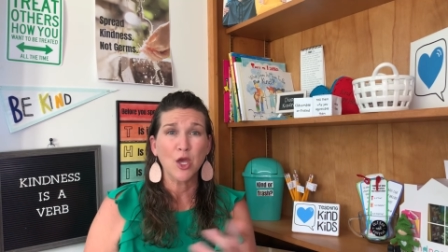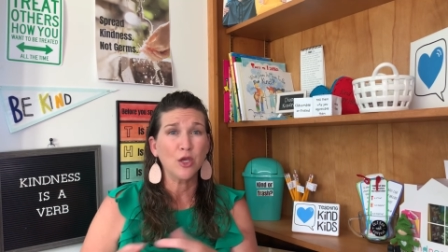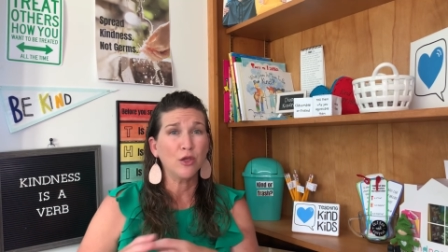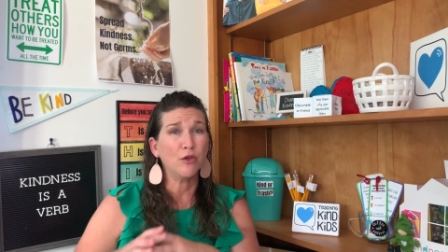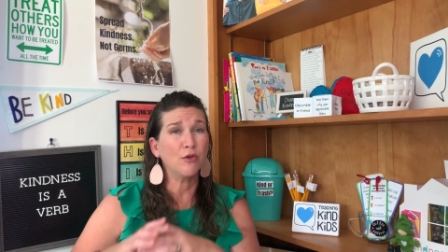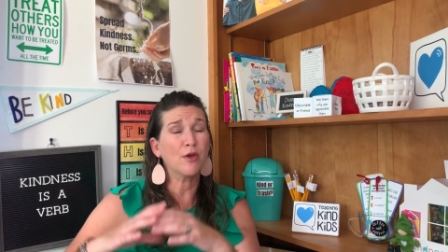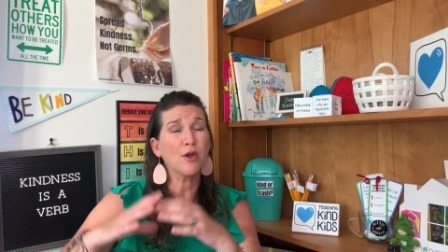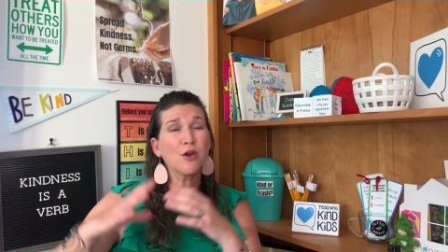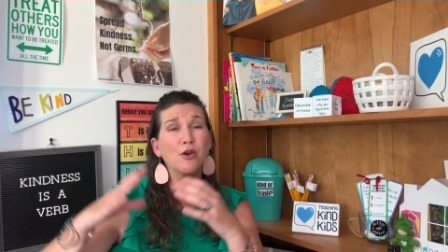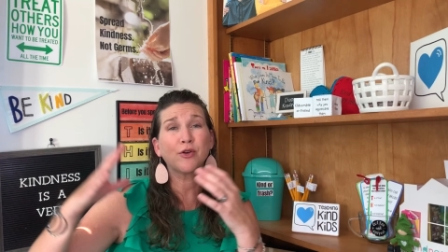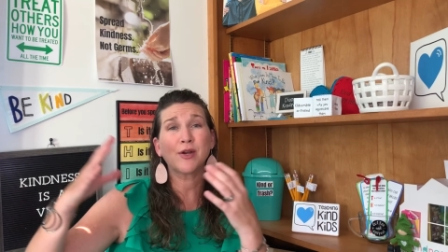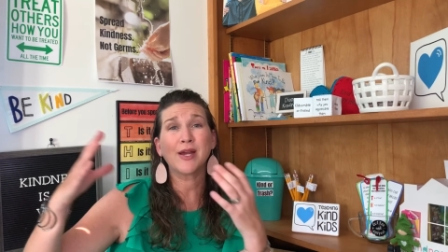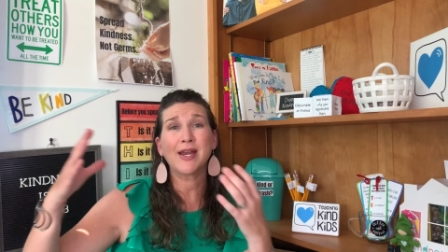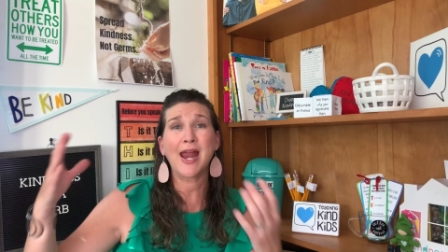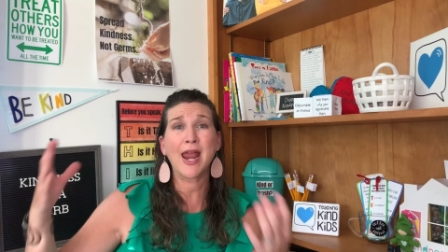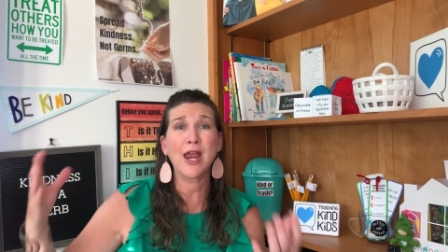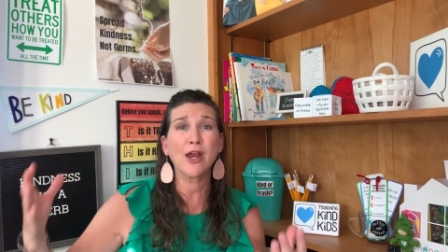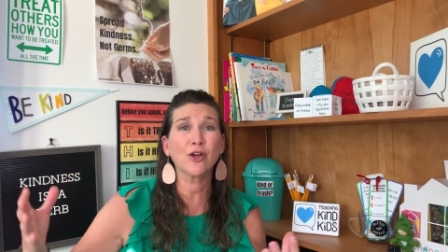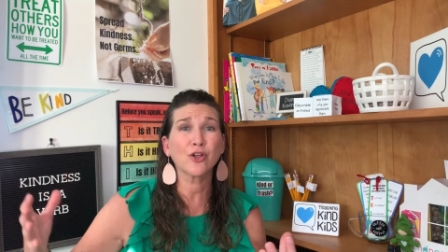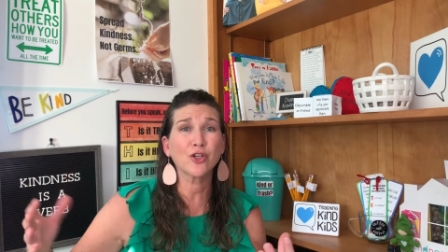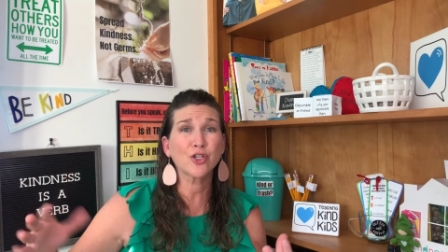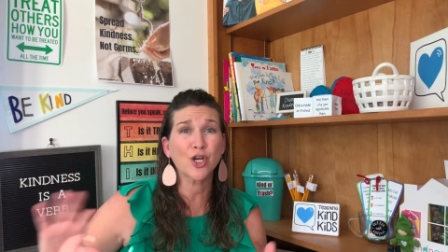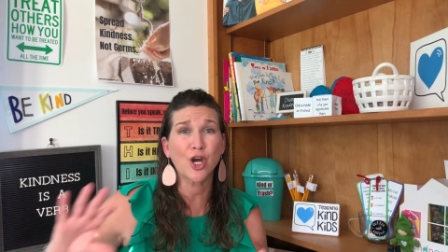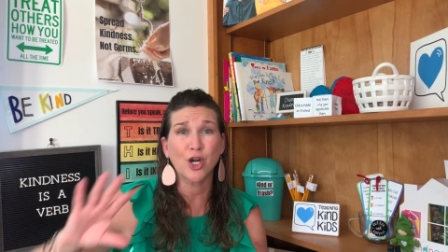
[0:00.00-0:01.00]
You can create
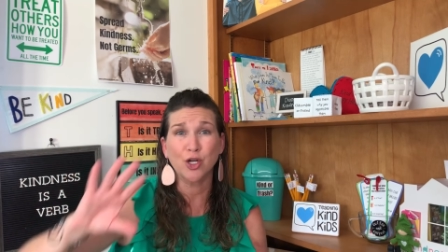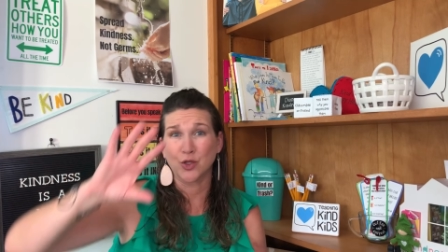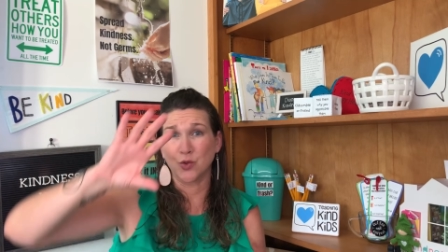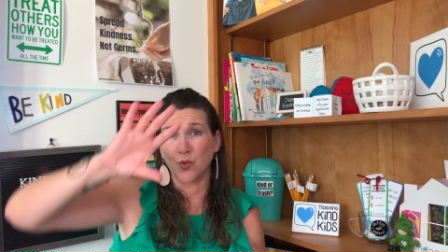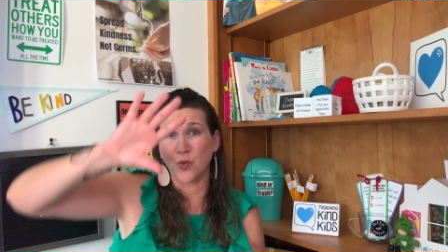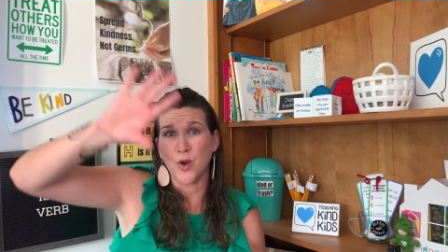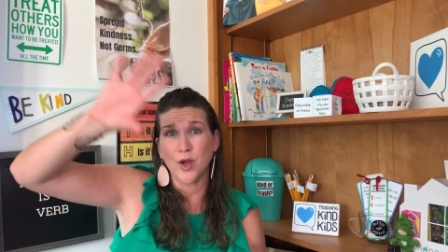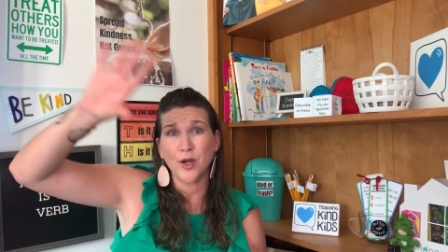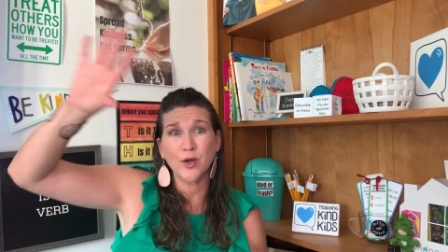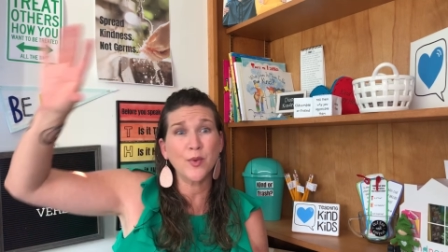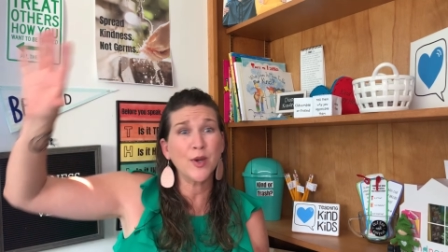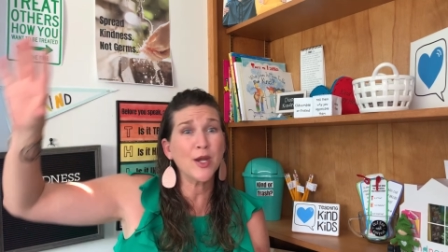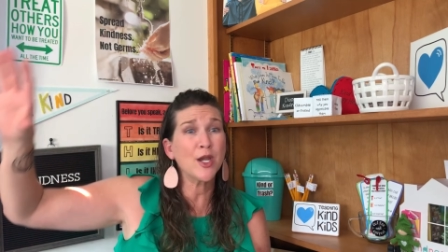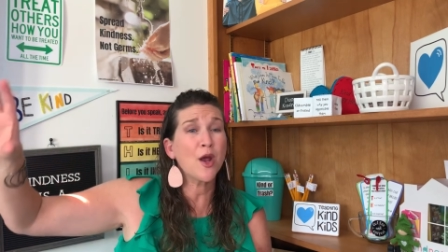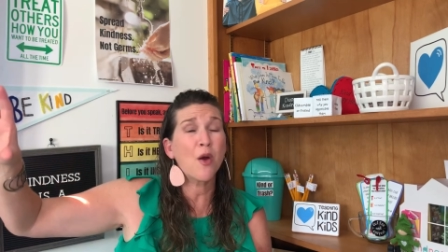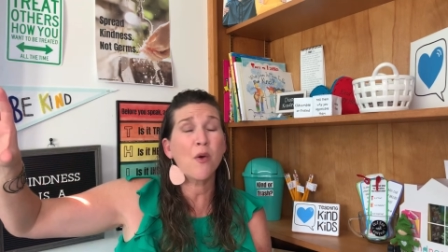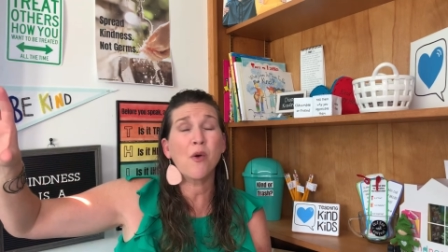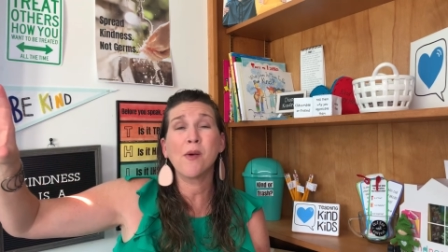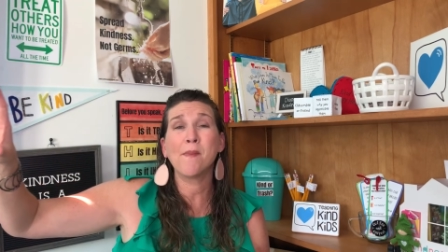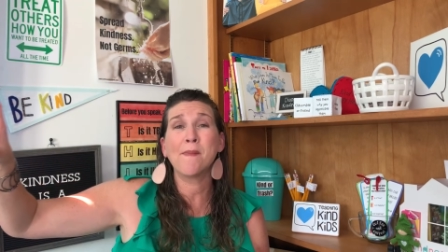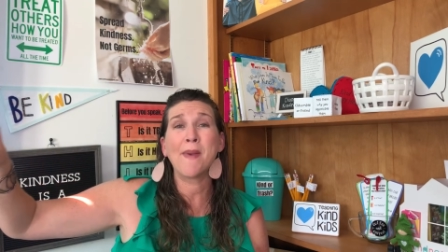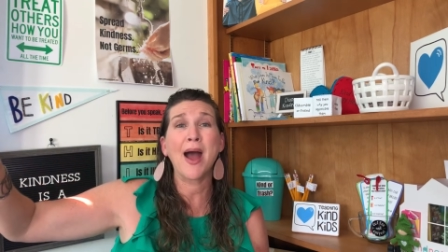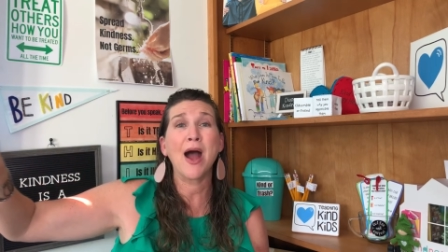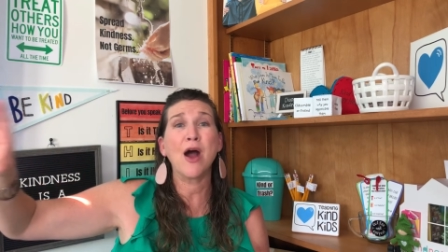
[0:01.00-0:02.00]
anchor charts. What do we know
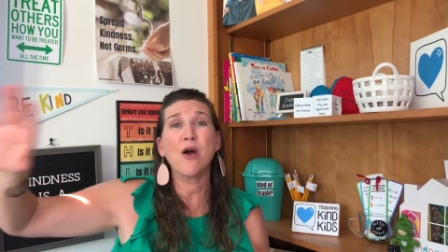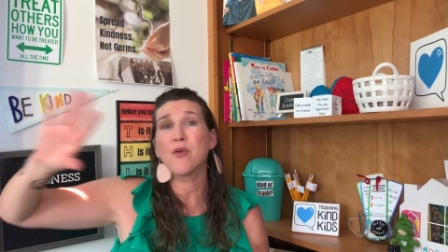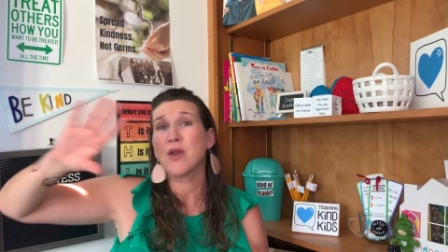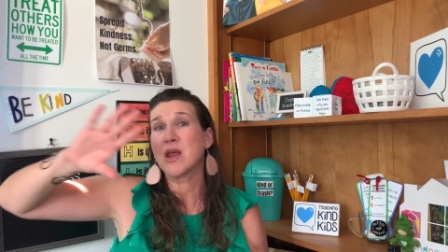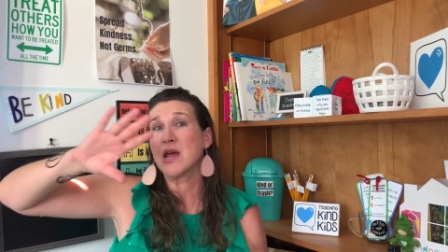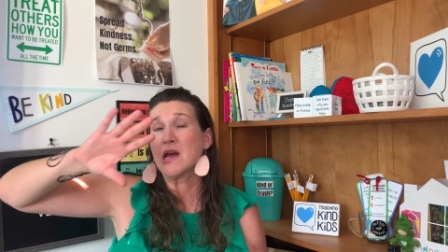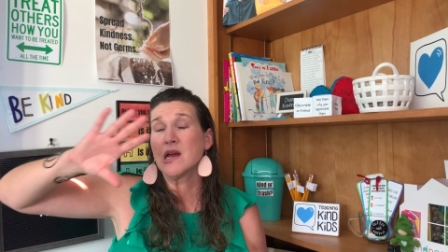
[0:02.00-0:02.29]
about